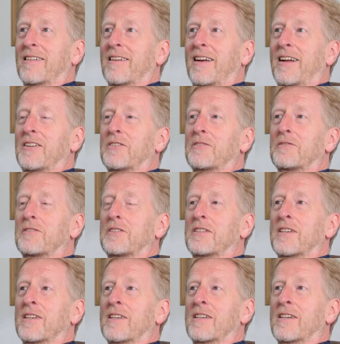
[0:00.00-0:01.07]

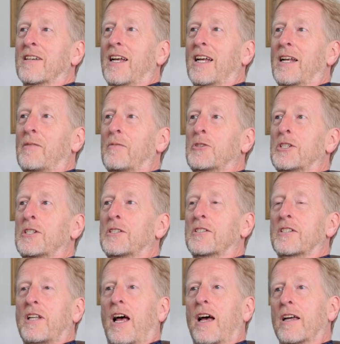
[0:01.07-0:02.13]
It was his
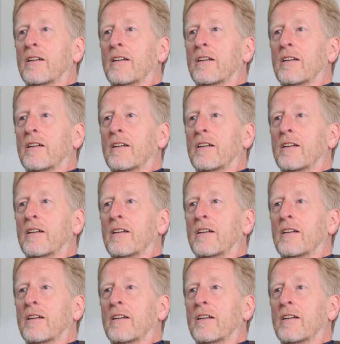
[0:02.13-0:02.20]
style,